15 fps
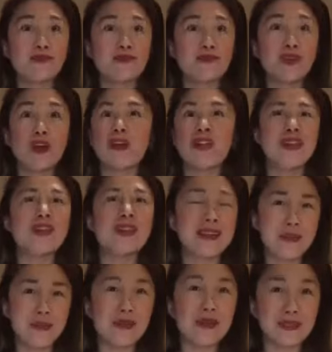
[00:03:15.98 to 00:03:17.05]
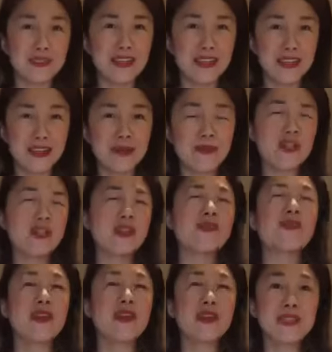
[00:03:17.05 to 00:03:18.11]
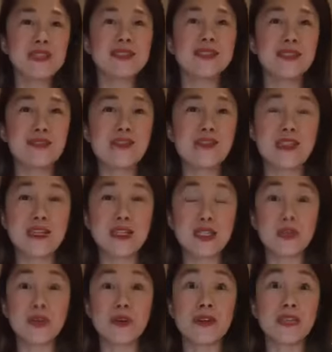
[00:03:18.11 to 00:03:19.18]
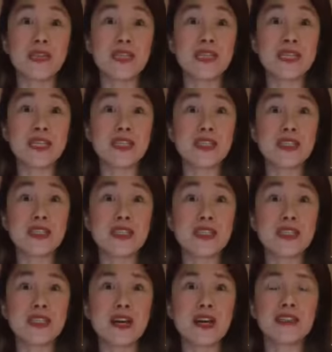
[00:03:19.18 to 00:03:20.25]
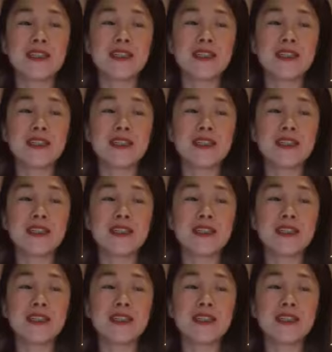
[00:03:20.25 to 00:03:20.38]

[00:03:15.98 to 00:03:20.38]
not think anymore, you know, because you're feeling into what the sensations are.